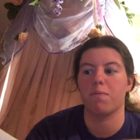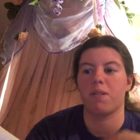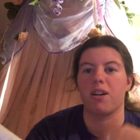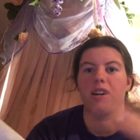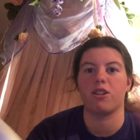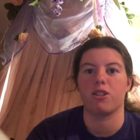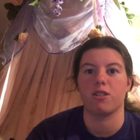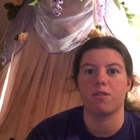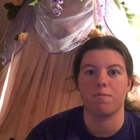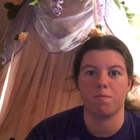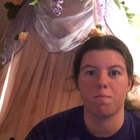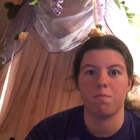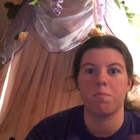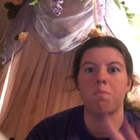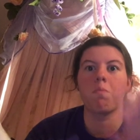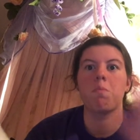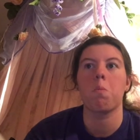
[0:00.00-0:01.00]
but I just
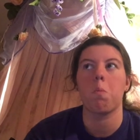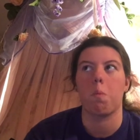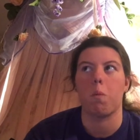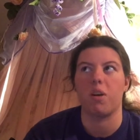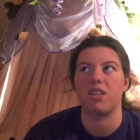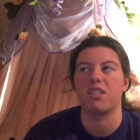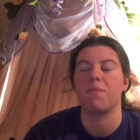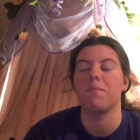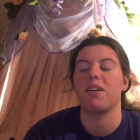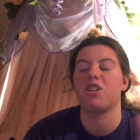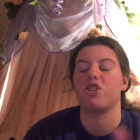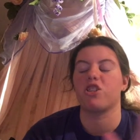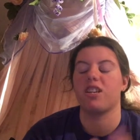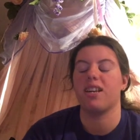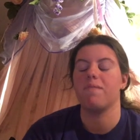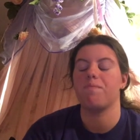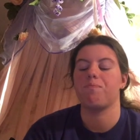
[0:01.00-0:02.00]
wanted to
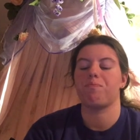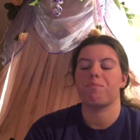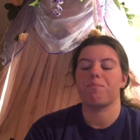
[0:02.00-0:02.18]
mention it.